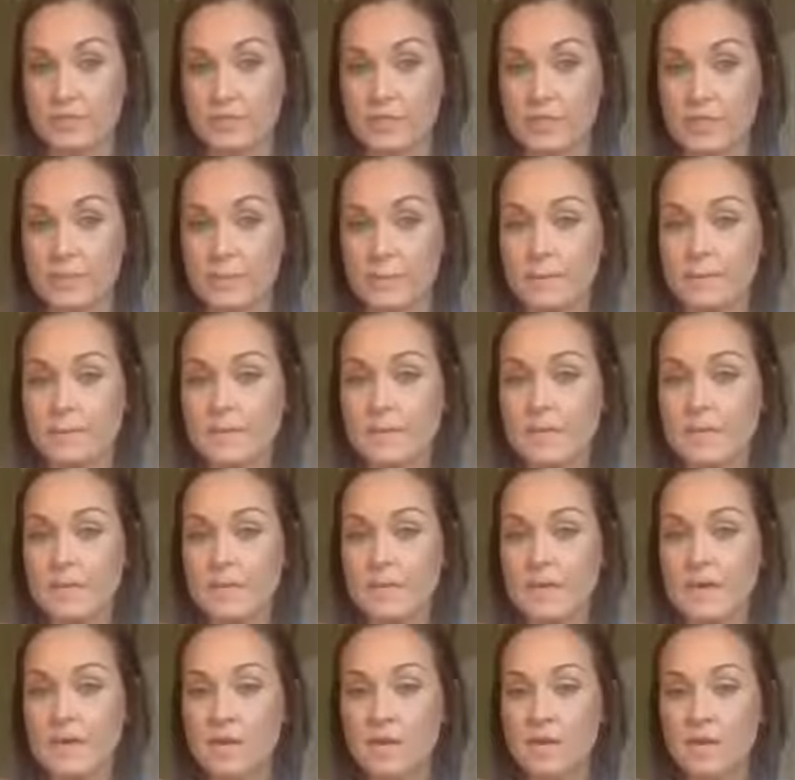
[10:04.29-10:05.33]
Okay.
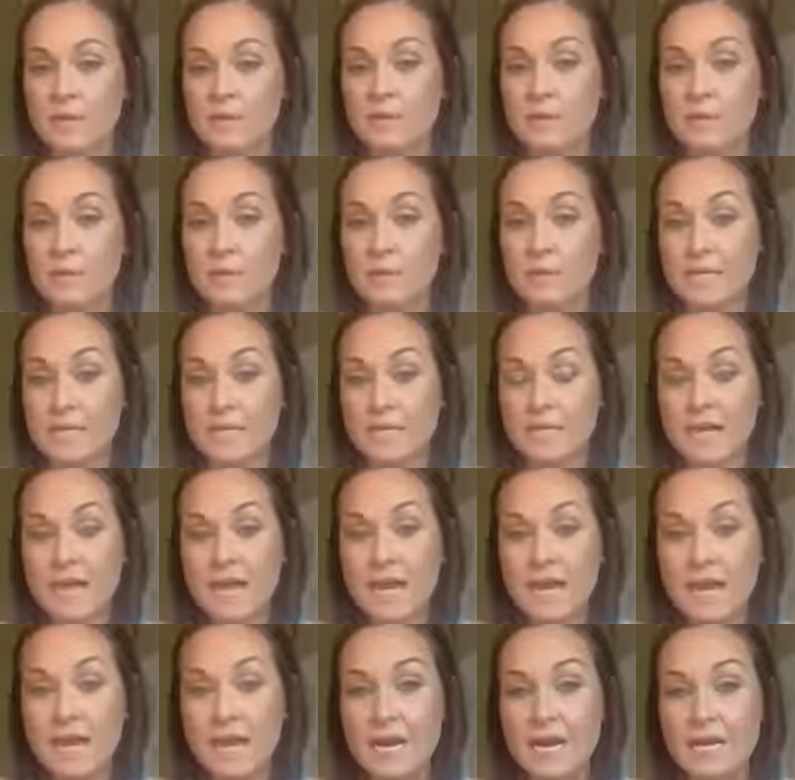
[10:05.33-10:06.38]
Now, for me,
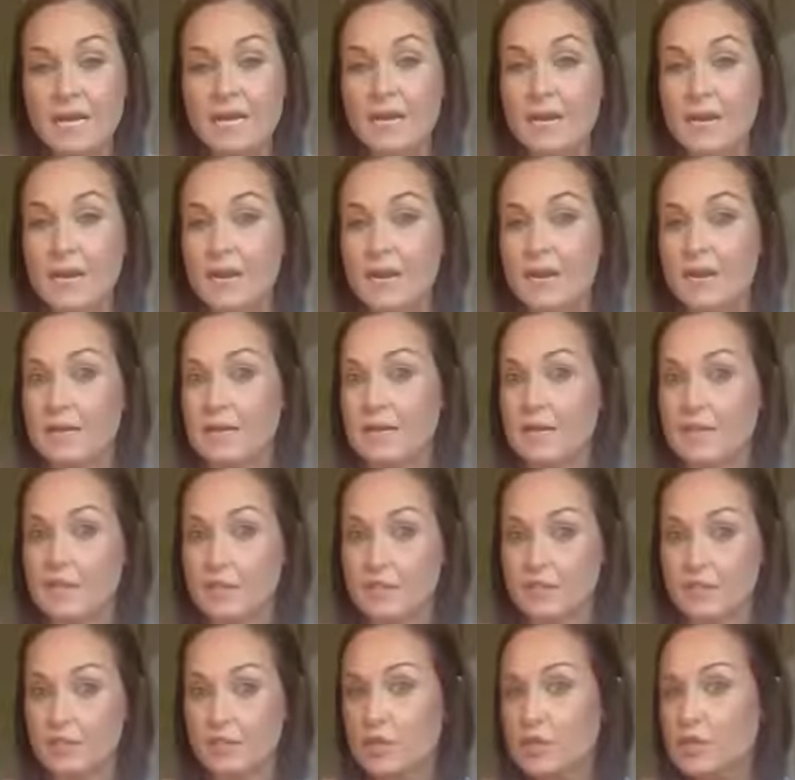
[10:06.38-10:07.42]
I had an
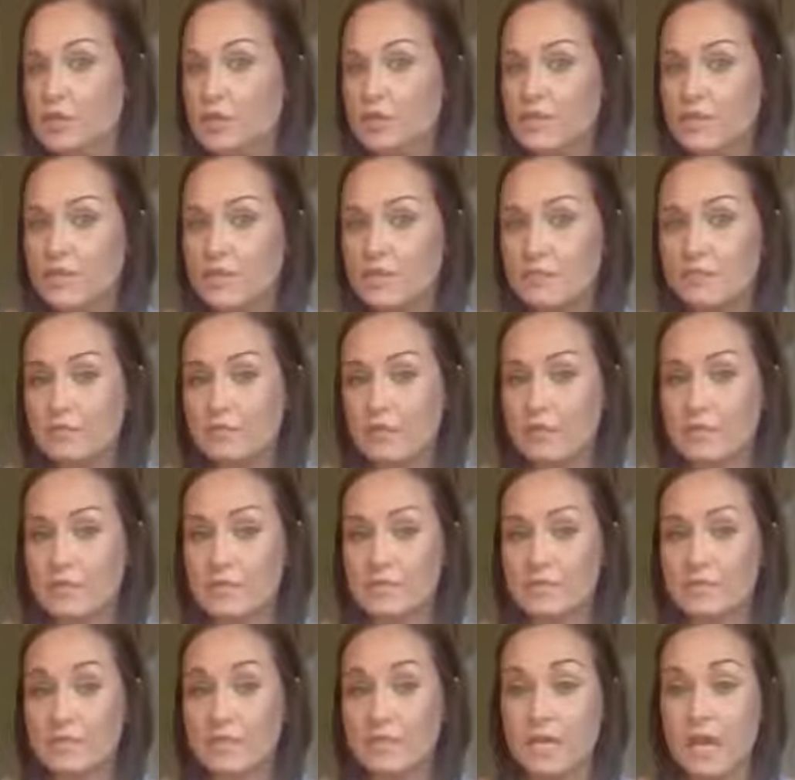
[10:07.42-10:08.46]
extremely
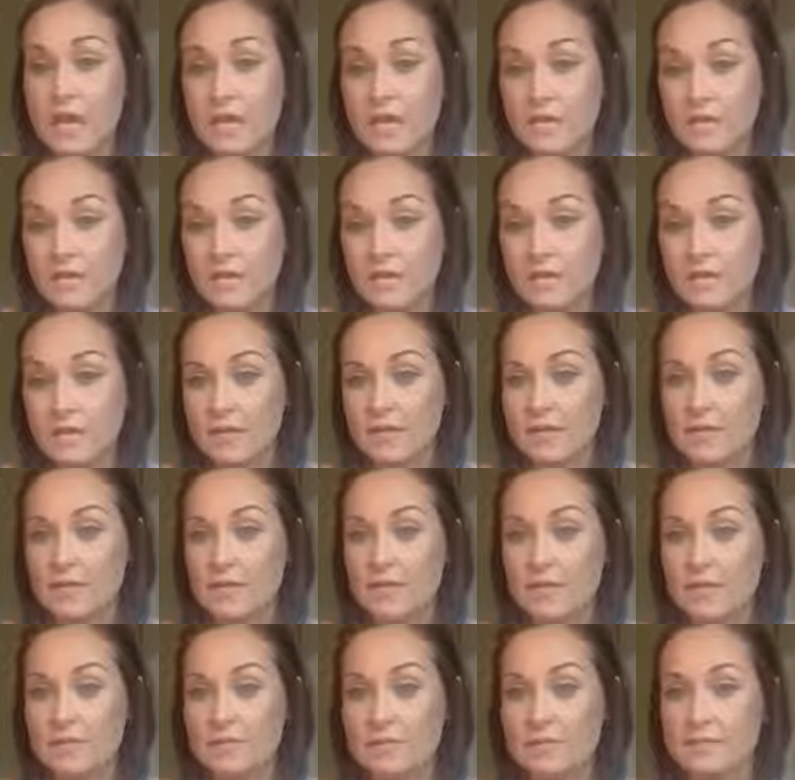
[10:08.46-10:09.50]
inflamed gut
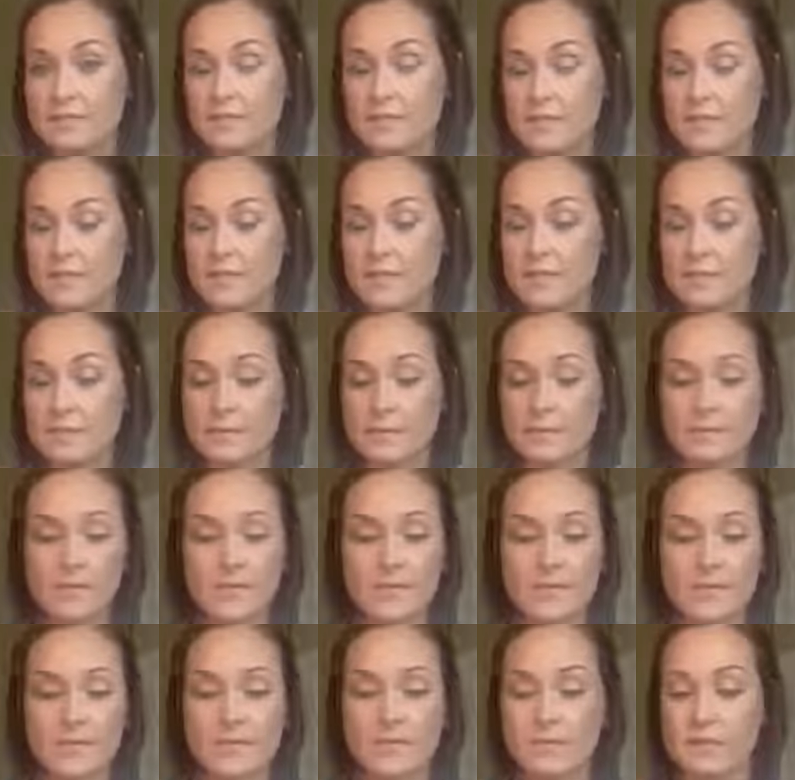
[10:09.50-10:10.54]
and um,
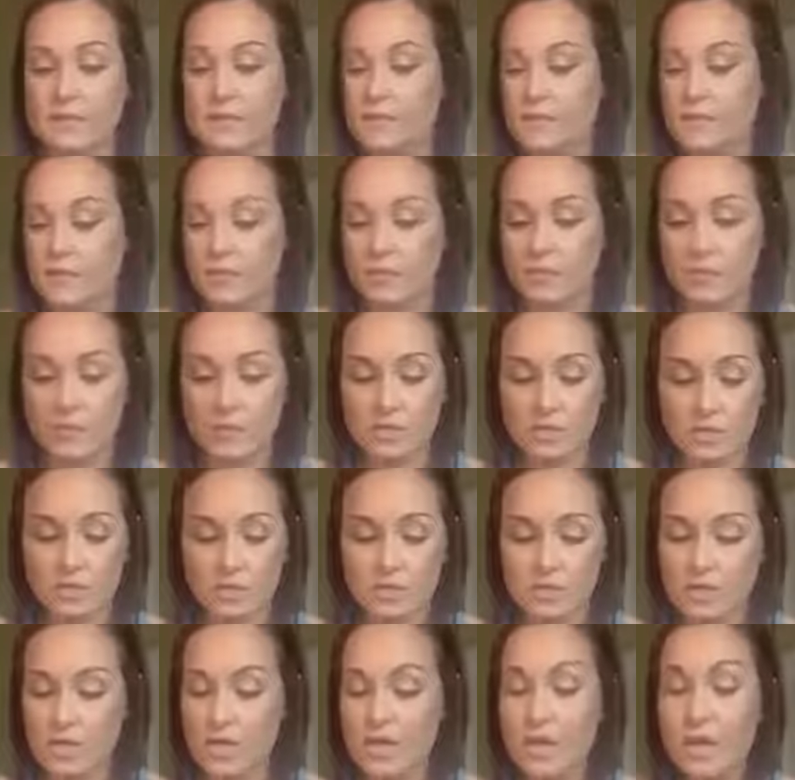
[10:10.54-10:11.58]
there
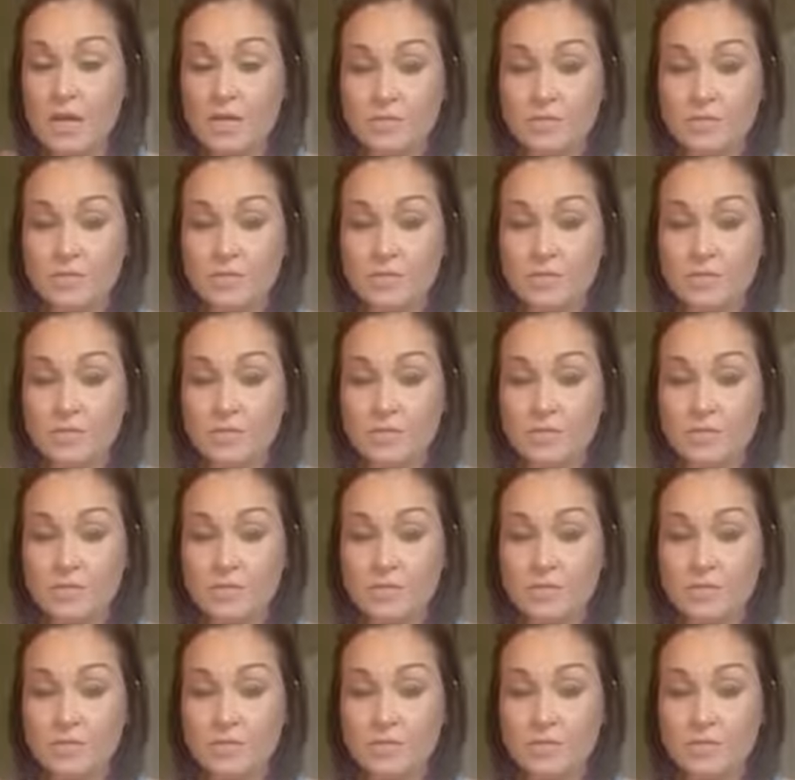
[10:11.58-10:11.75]
was